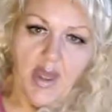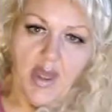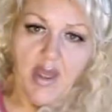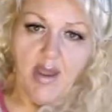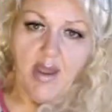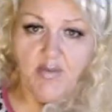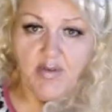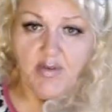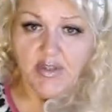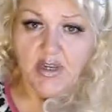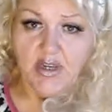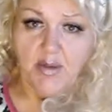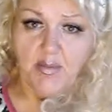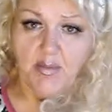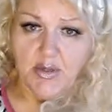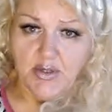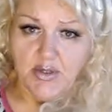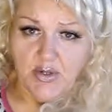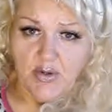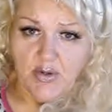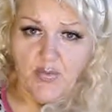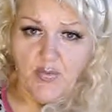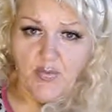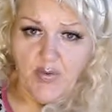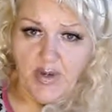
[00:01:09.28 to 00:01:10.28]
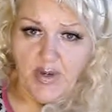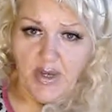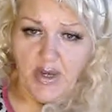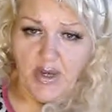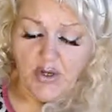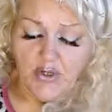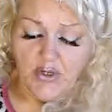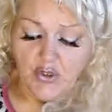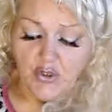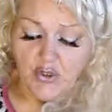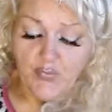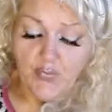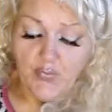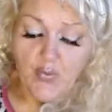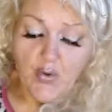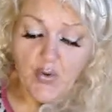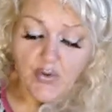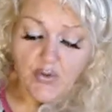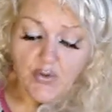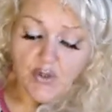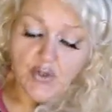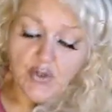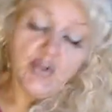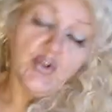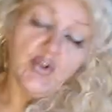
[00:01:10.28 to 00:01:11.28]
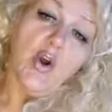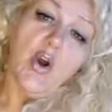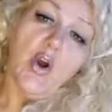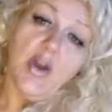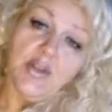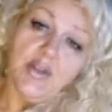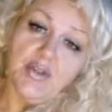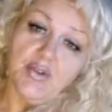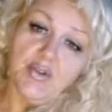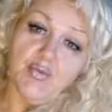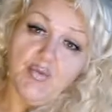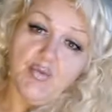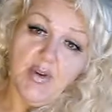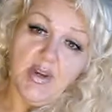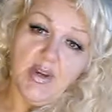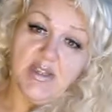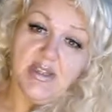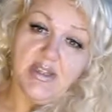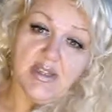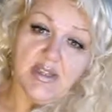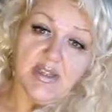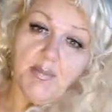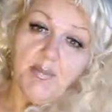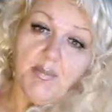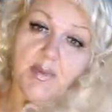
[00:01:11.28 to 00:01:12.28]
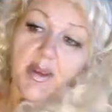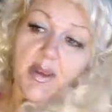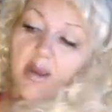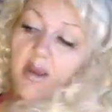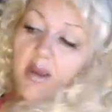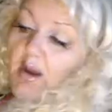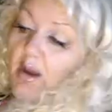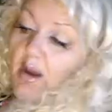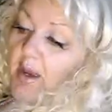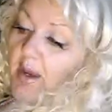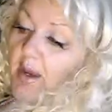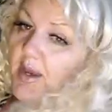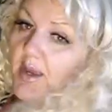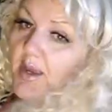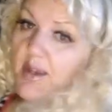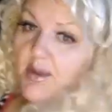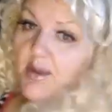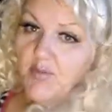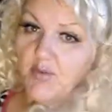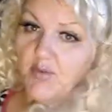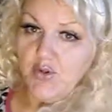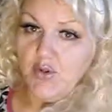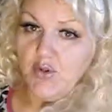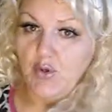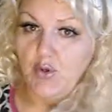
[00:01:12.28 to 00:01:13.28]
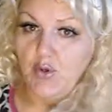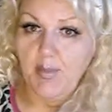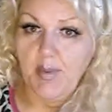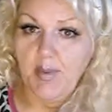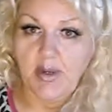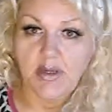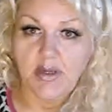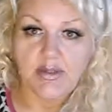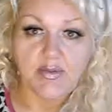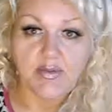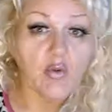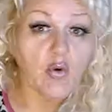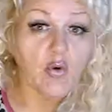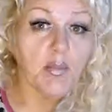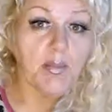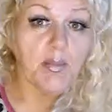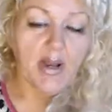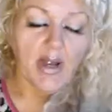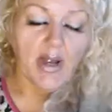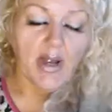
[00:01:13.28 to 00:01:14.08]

every time I do a video to try to read something, I can never do it because I've got my